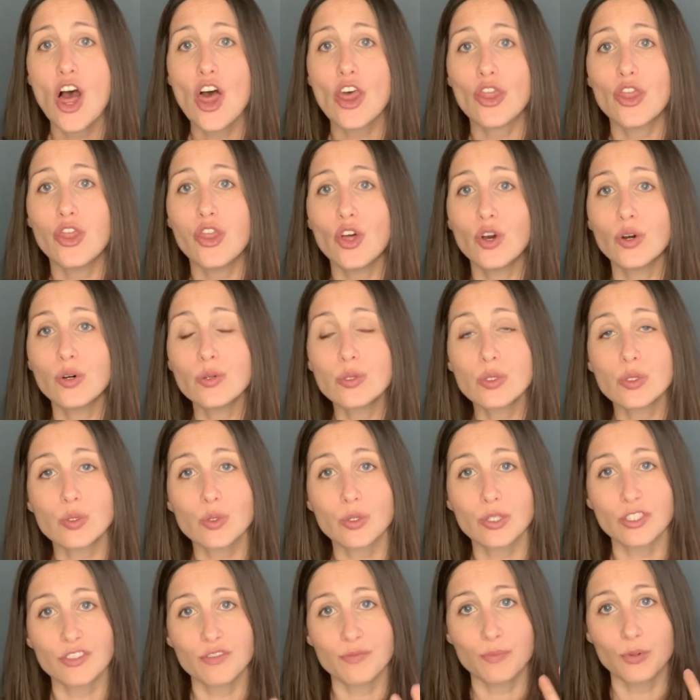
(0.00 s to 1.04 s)
Those
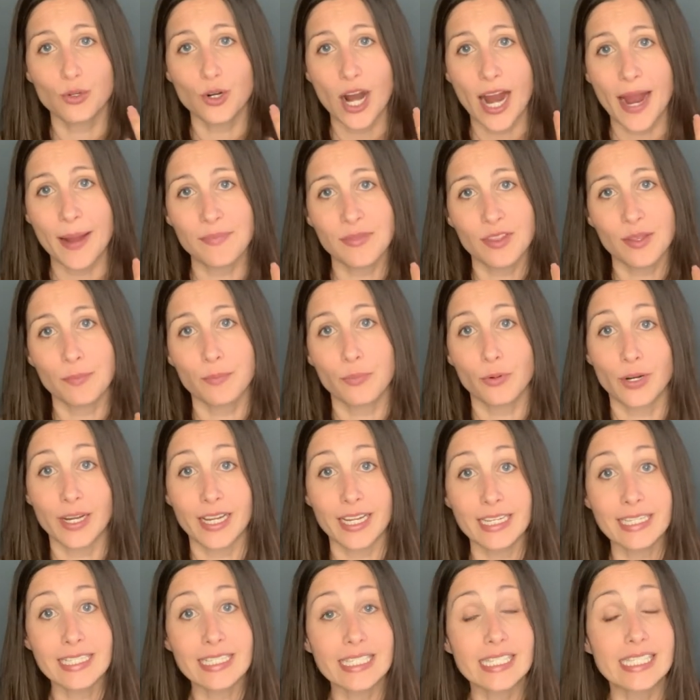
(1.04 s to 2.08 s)
sort of prime the
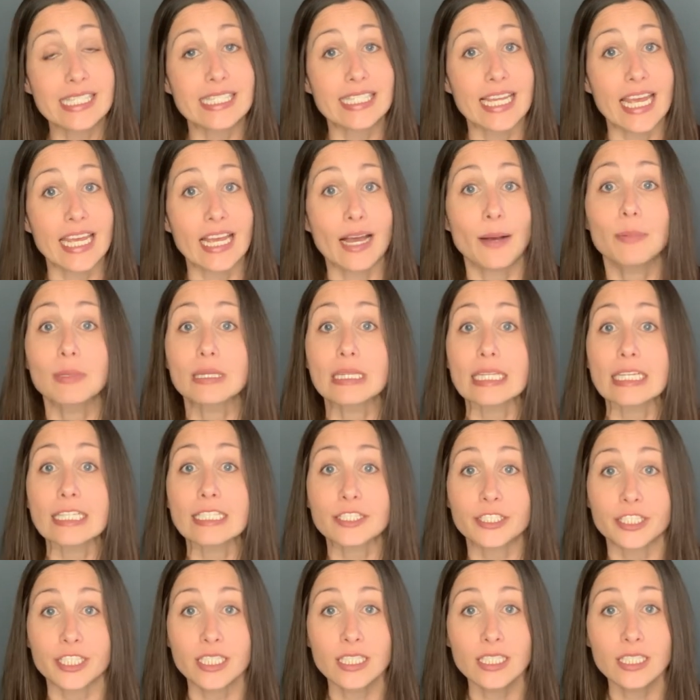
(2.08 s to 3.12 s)
brain to stay up
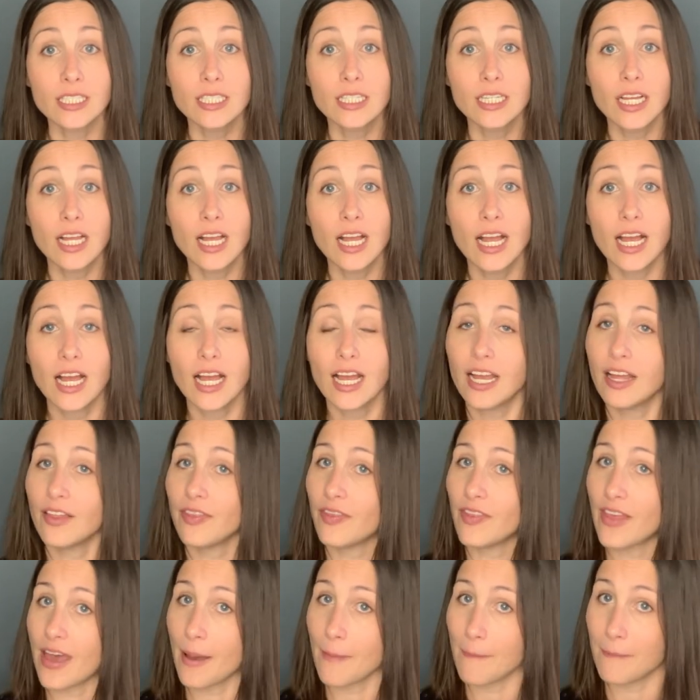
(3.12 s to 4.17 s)
later,
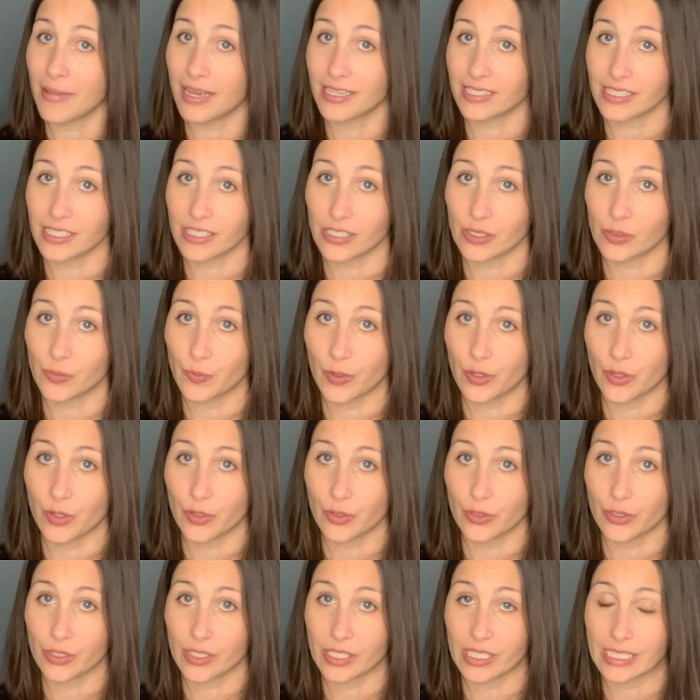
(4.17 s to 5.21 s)
and that messes with
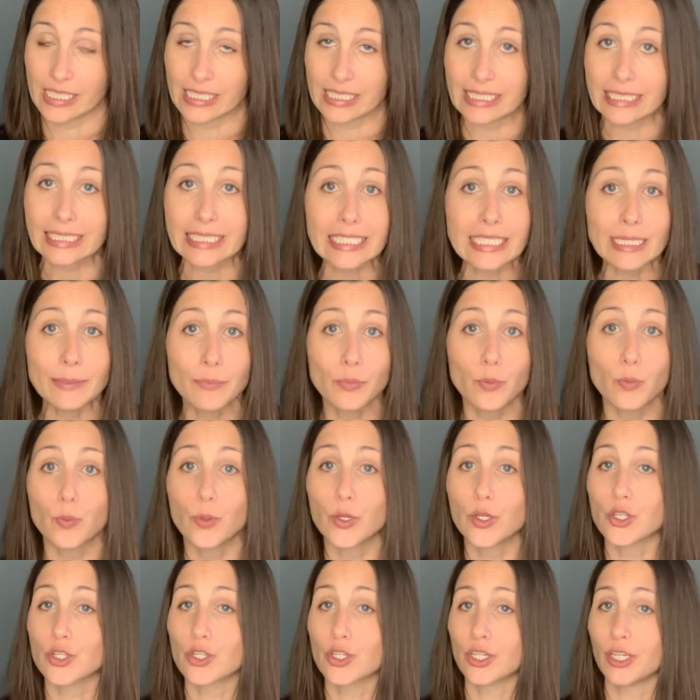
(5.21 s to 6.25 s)
your sleep,
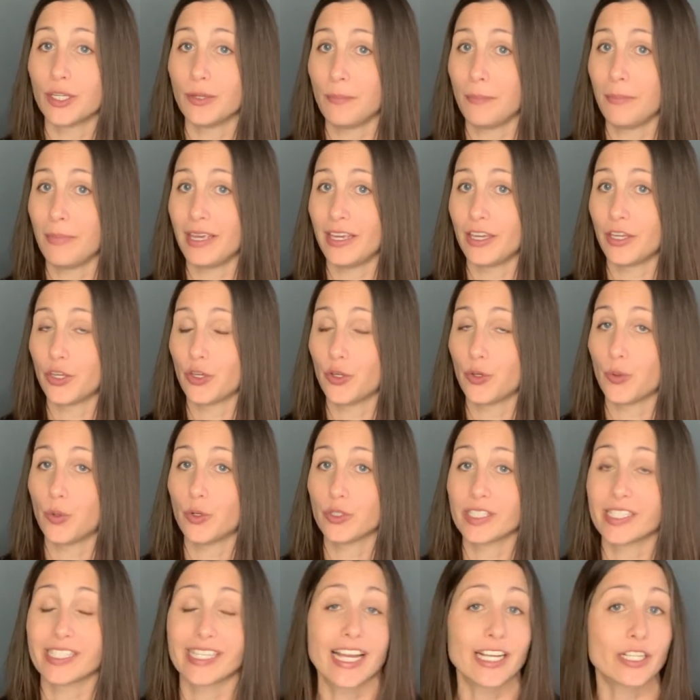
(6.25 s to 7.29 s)
which can make your
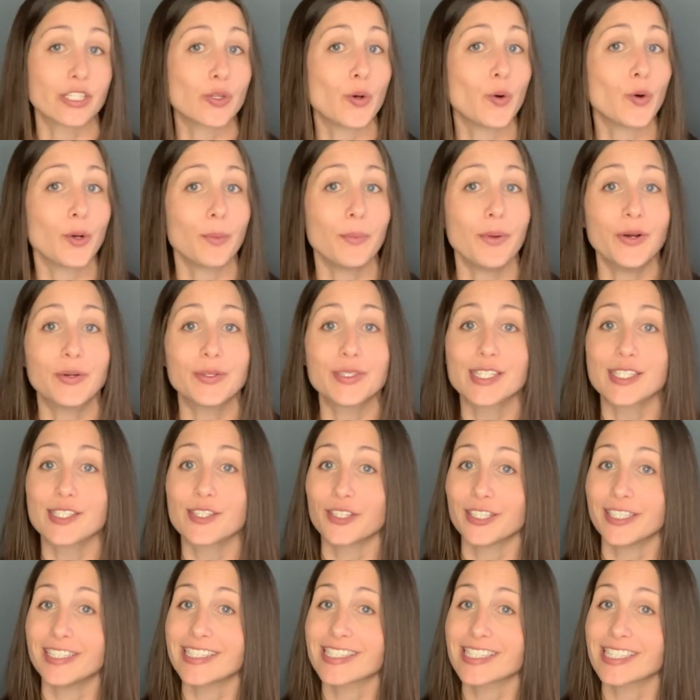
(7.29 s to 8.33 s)
sex hormones and
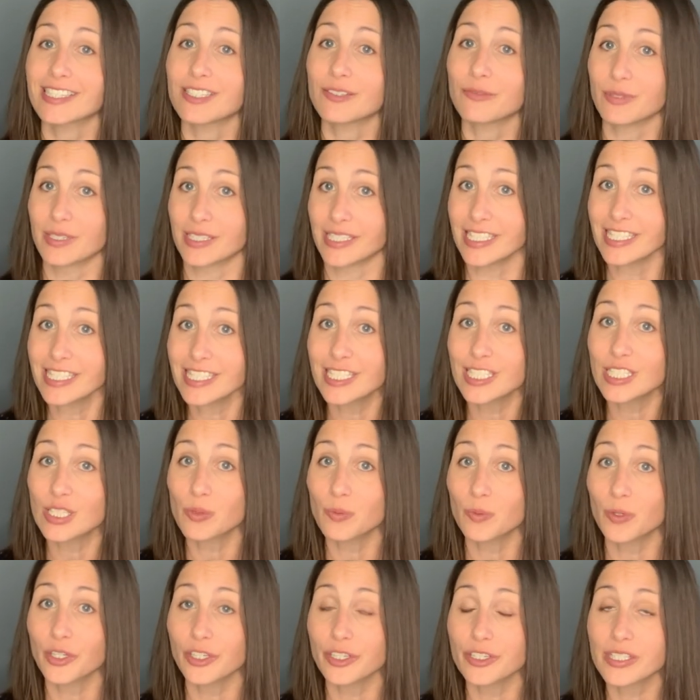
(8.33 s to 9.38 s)
your insulin resistance
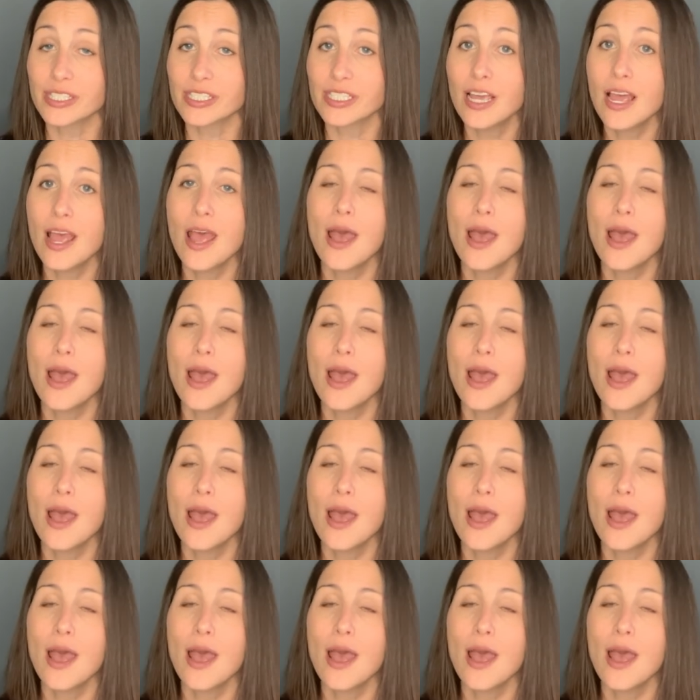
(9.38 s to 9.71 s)
worse.